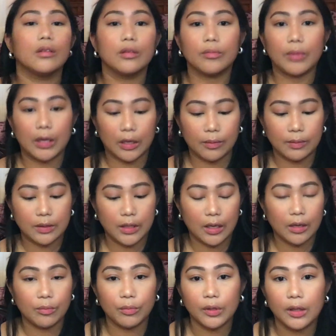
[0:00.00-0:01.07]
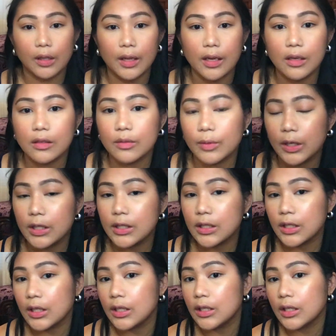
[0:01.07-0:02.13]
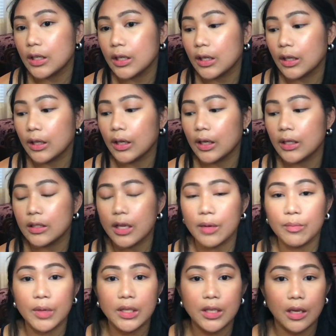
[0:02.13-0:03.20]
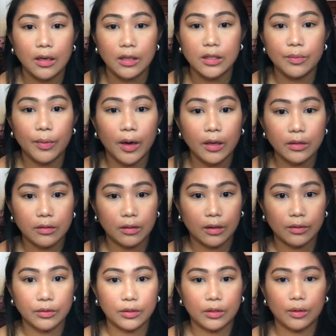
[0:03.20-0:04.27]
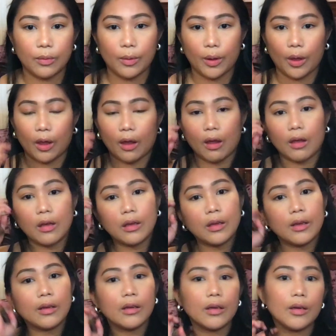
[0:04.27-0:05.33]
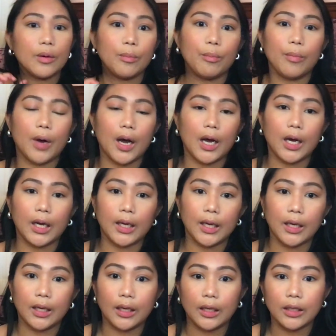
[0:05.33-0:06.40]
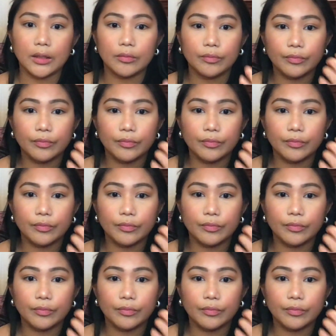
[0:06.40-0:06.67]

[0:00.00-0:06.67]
Make them stay in place, but it's tinted in case I miss any spots when I was doing my